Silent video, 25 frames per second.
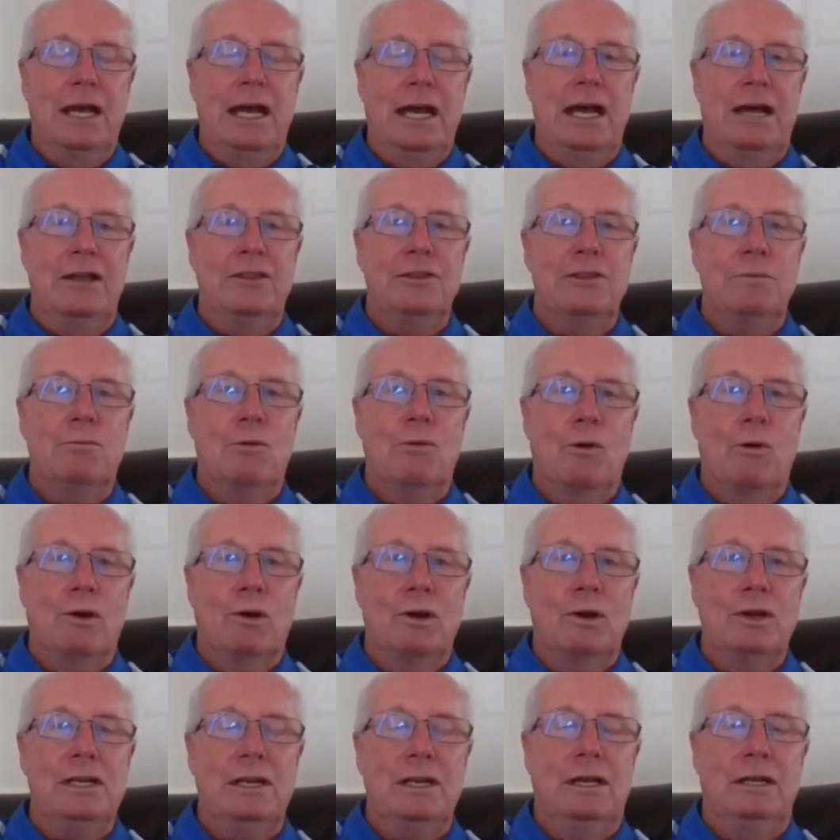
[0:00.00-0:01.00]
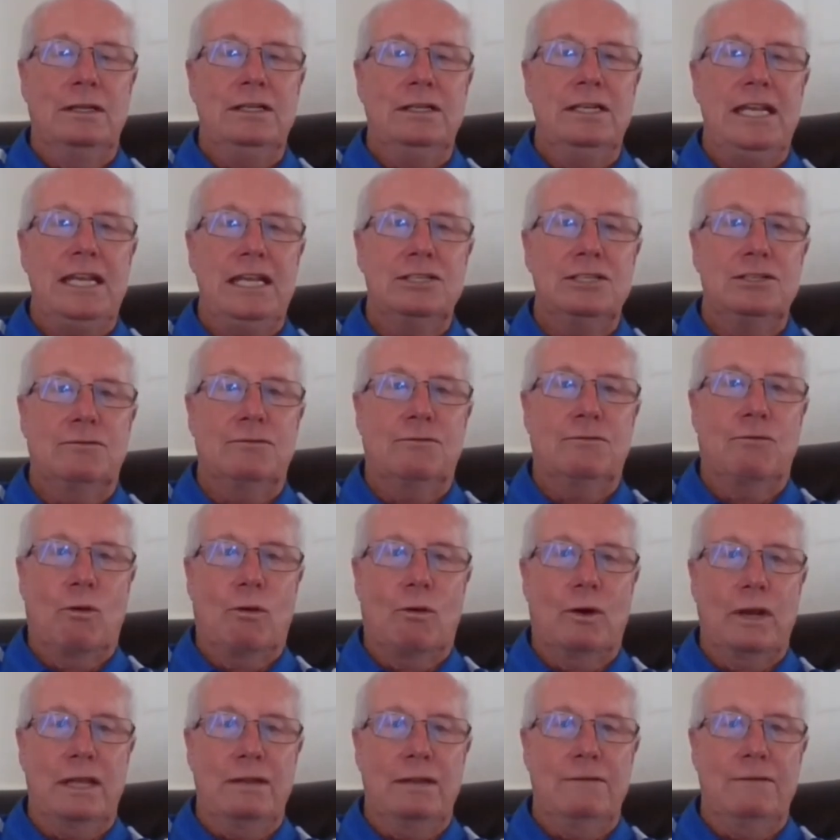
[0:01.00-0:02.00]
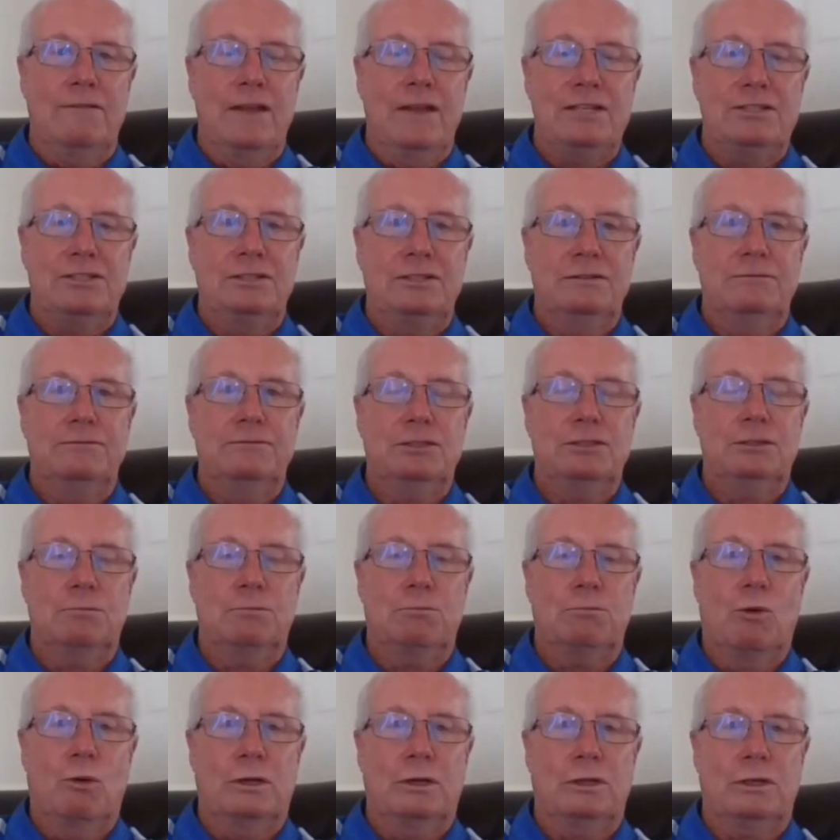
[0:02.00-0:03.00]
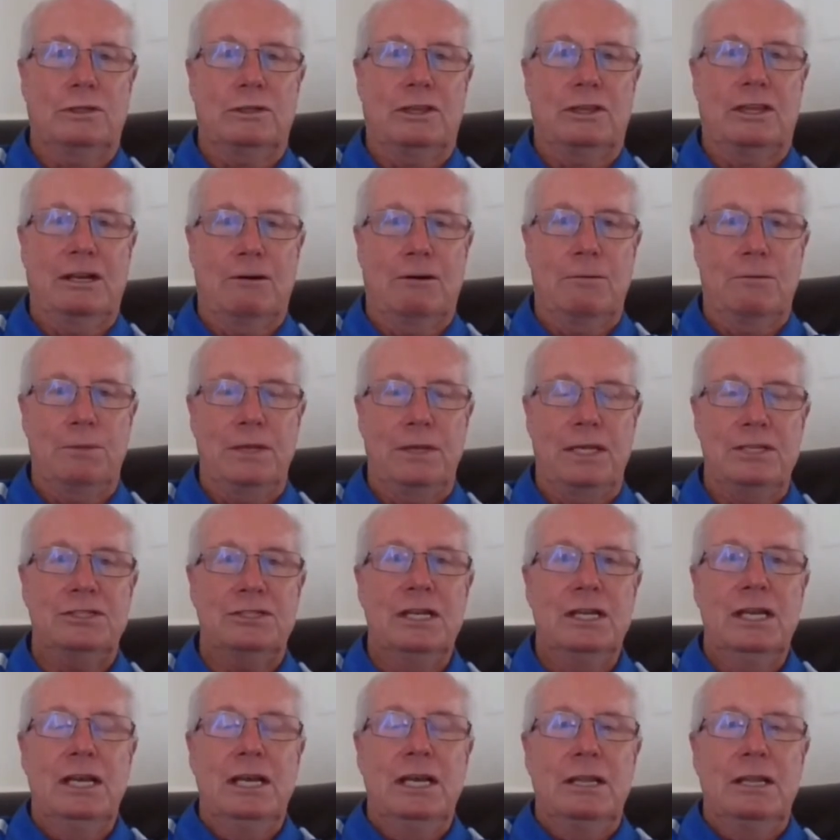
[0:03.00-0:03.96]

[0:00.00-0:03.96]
and the more needs for invasive support therapies,